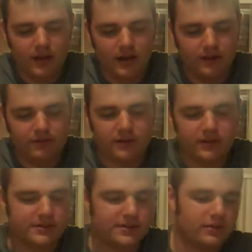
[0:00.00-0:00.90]
I feel
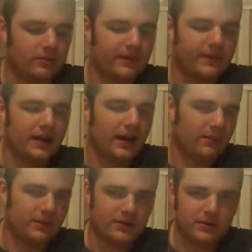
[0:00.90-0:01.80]
it's a good one that
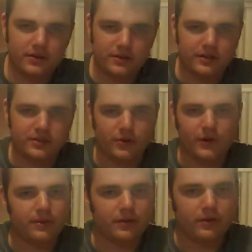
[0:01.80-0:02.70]
I could enjoy
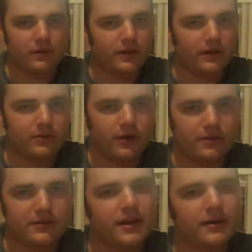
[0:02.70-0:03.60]
thoroughly throughout
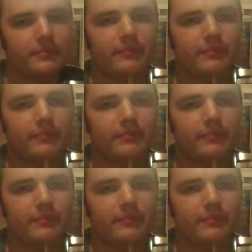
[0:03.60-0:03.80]
the day.